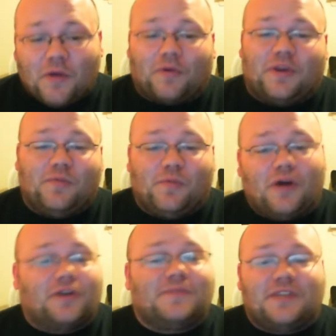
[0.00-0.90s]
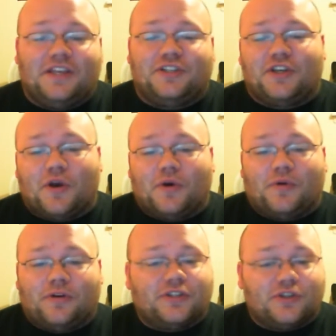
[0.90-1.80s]
where he welcomes
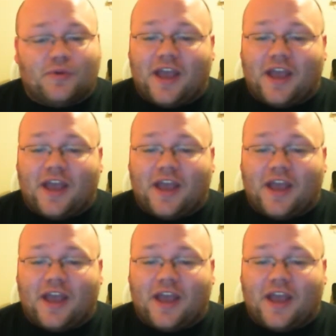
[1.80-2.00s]
Ichigo to